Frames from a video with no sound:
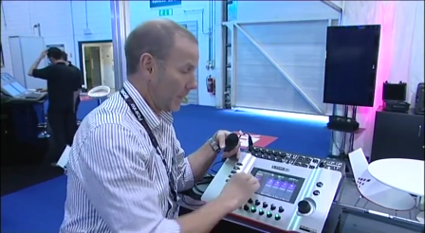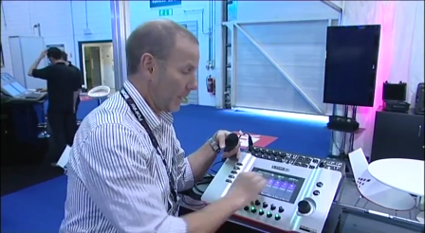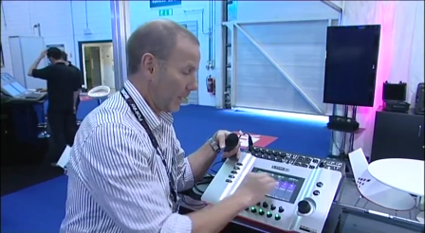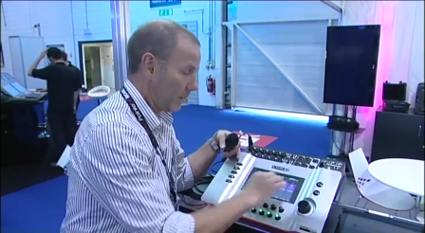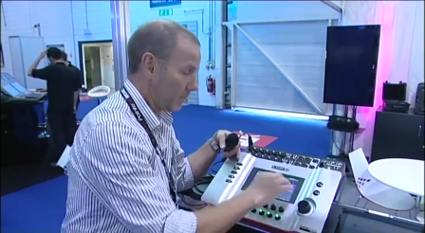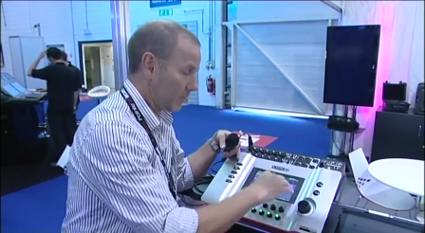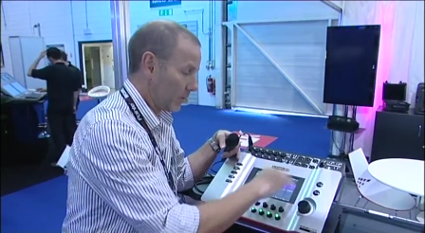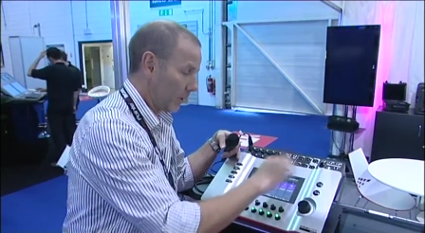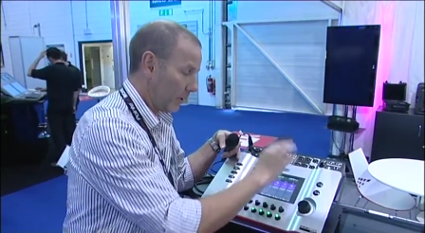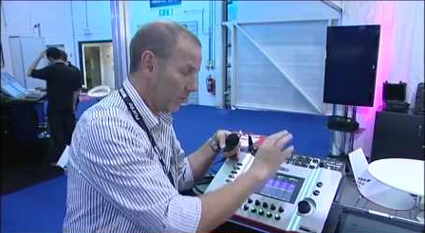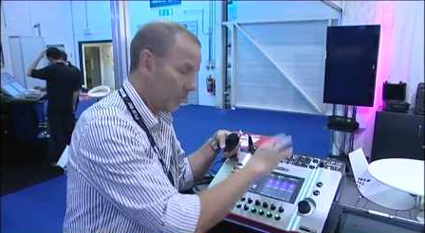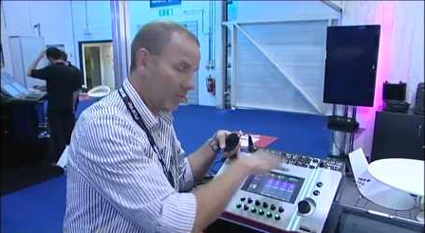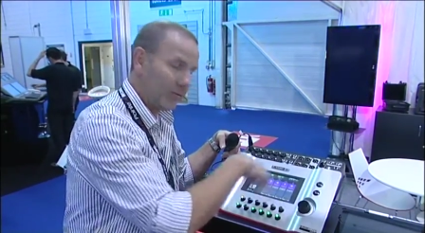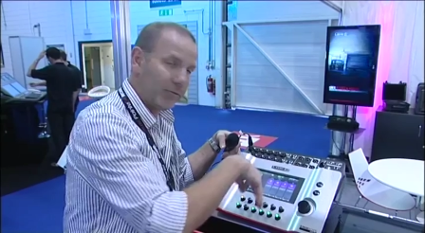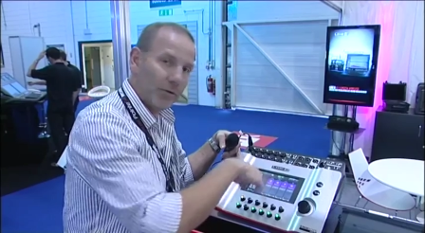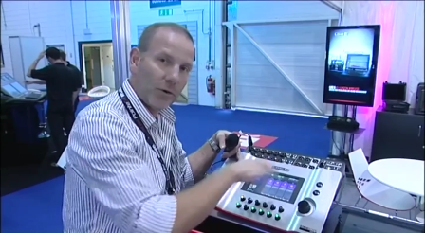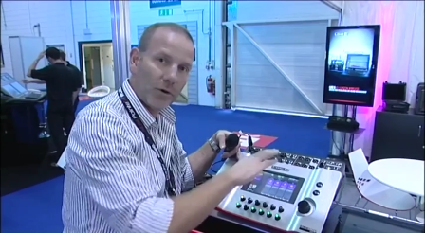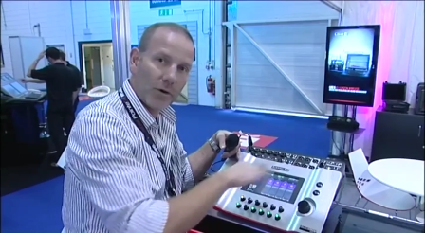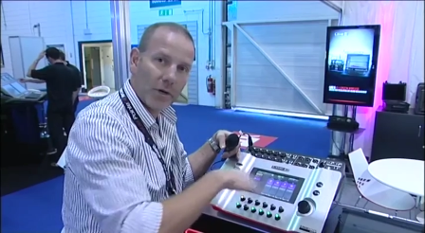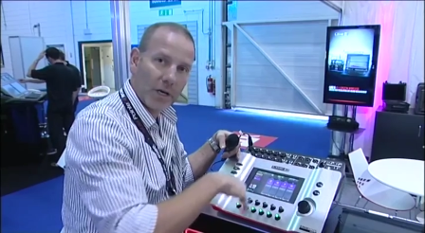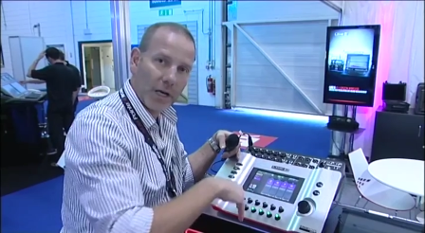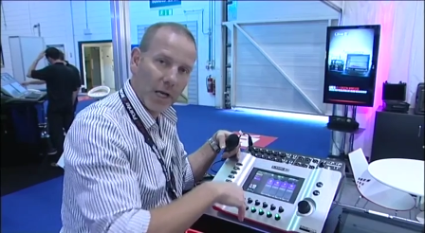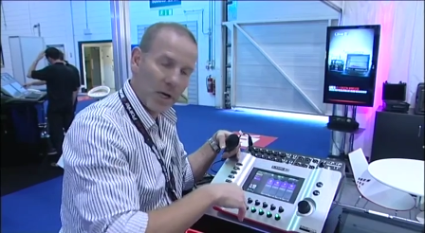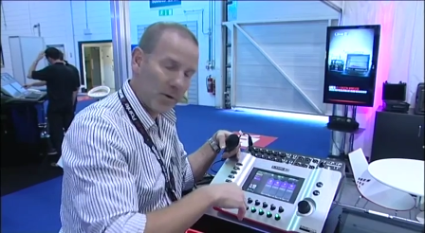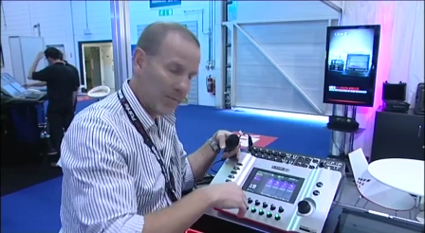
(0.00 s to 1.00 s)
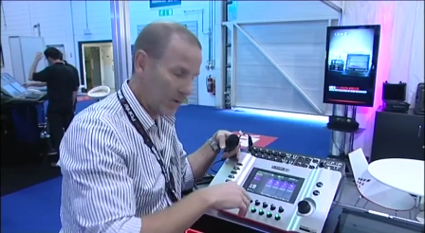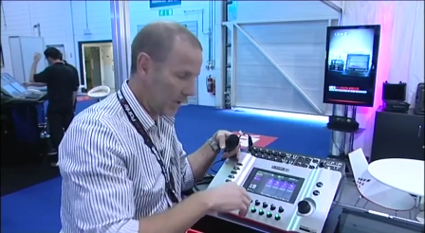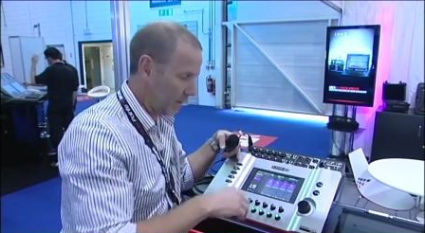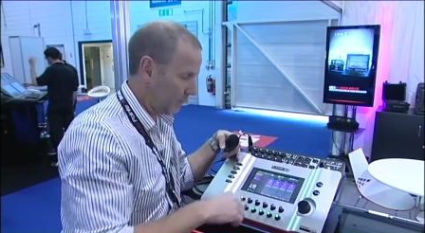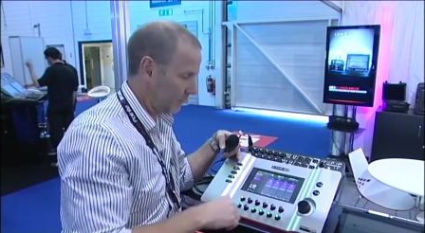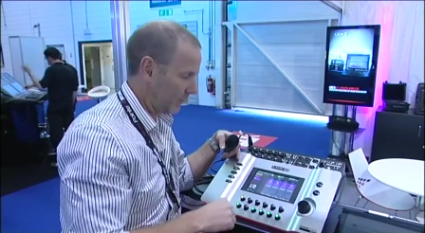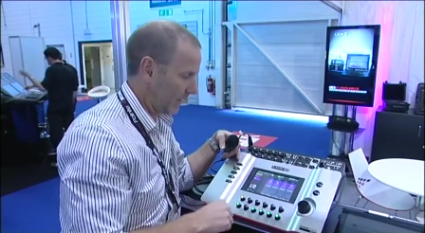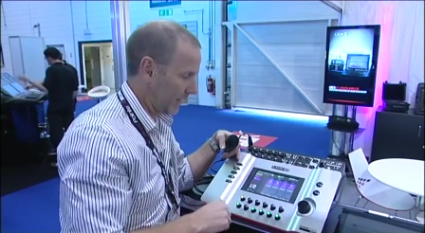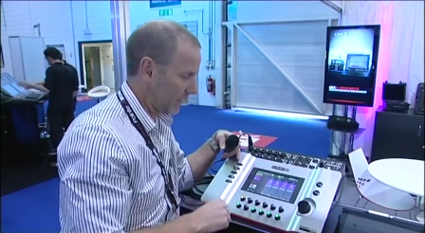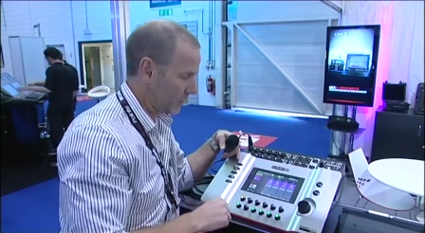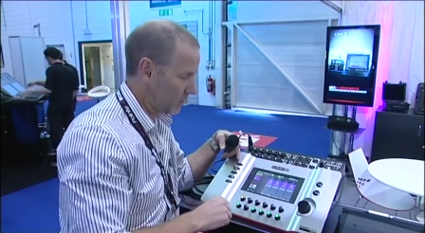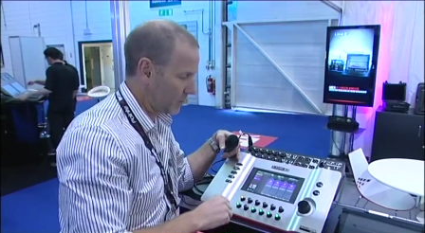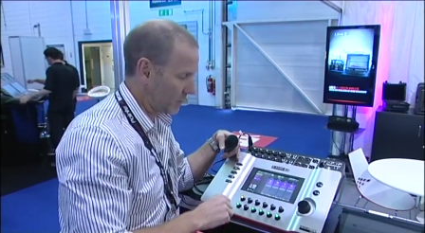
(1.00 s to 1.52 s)
I've got four global
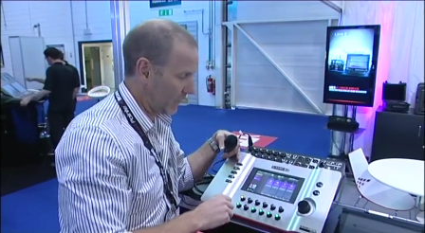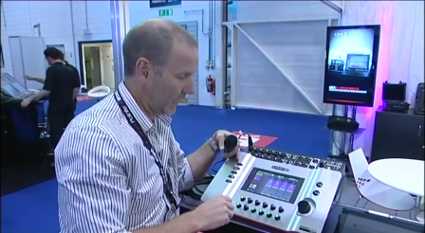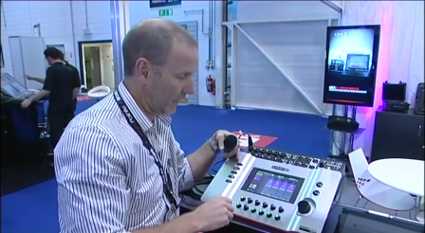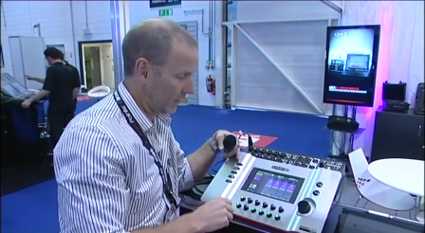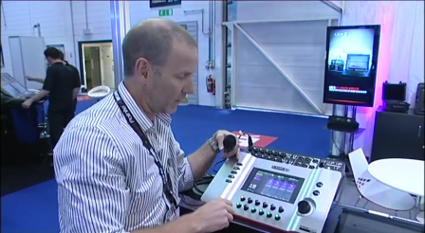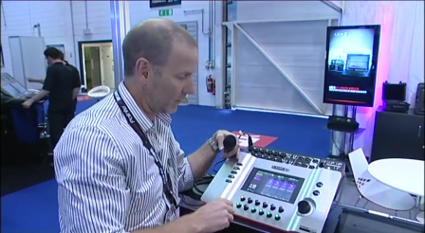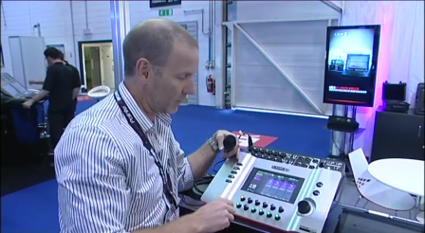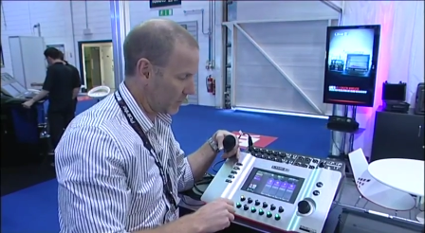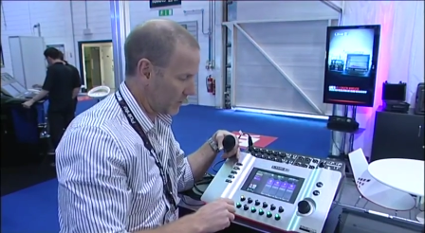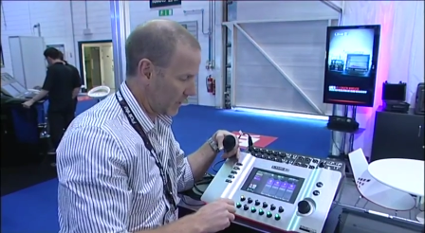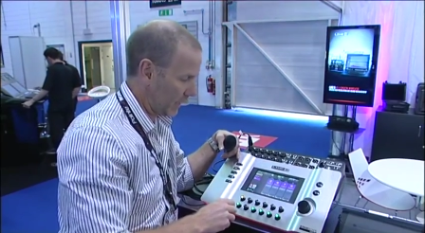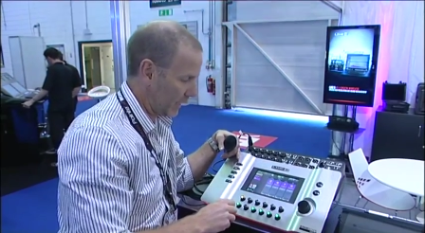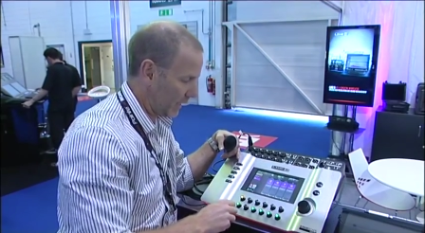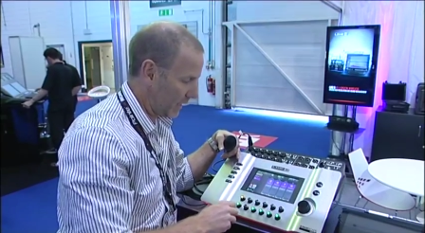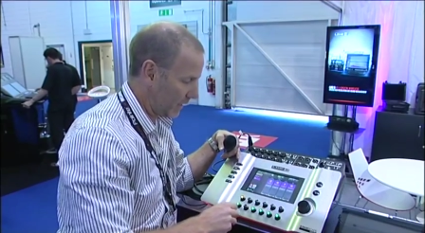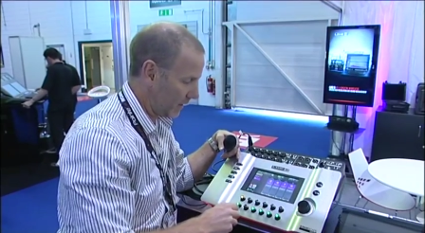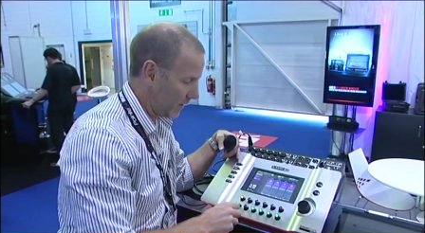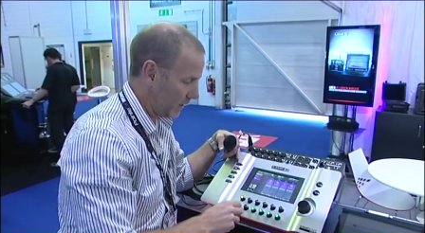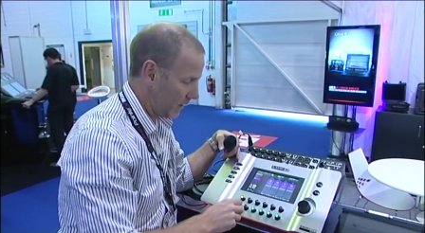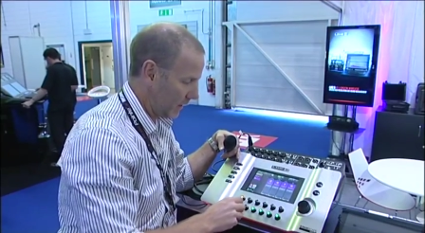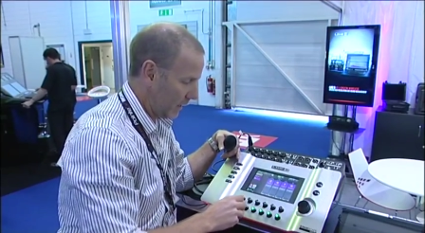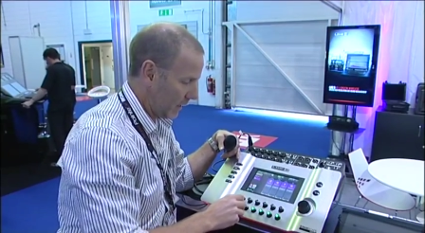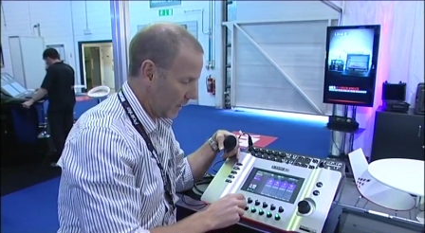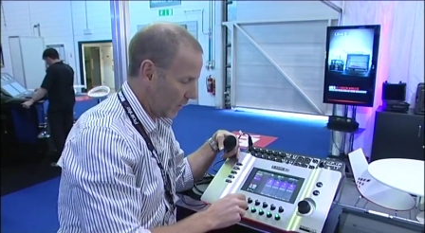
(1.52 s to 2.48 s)
effects channels here.